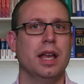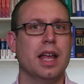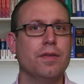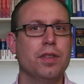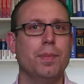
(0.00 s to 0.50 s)

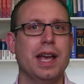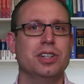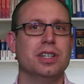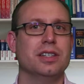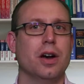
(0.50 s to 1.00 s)
If the
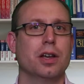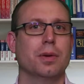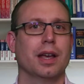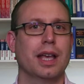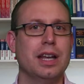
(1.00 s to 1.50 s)
patient is
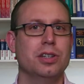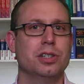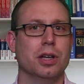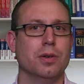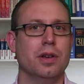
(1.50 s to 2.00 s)
arguing against
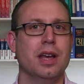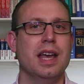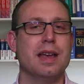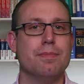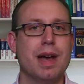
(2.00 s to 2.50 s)
you,
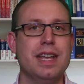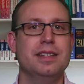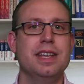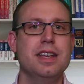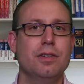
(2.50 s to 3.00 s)
it may
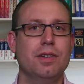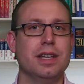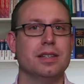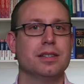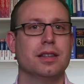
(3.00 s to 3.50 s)

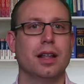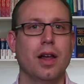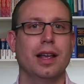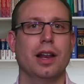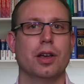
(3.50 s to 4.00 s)
decrease the
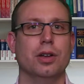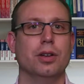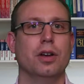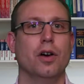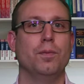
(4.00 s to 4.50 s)
likelihood
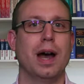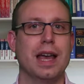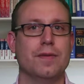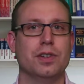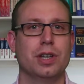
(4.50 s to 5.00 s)
of
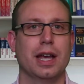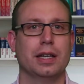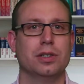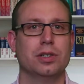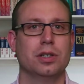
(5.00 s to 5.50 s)
behaviour
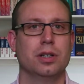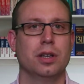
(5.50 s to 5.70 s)
change.